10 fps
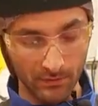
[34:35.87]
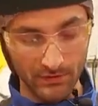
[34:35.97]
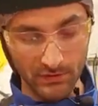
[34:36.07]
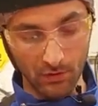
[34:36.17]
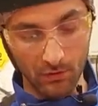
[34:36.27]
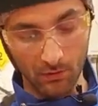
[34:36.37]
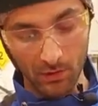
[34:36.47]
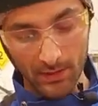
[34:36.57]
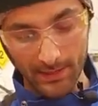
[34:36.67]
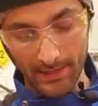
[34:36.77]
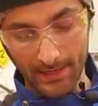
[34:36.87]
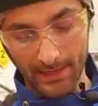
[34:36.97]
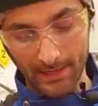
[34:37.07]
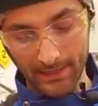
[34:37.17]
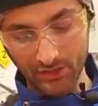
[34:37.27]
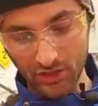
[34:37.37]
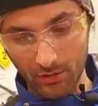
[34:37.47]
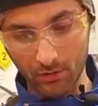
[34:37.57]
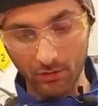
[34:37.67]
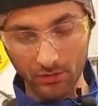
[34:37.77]
So uh, in
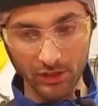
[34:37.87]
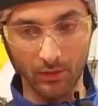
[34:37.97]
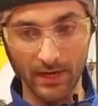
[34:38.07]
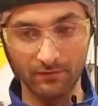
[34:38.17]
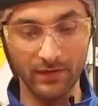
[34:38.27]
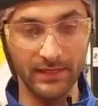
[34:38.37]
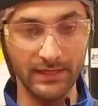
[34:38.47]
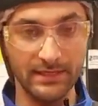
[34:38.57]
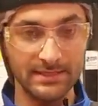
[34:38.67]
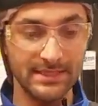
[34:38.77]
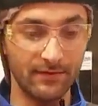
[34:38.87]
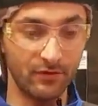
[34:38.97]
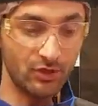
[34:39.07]
general, you know, every, say if you're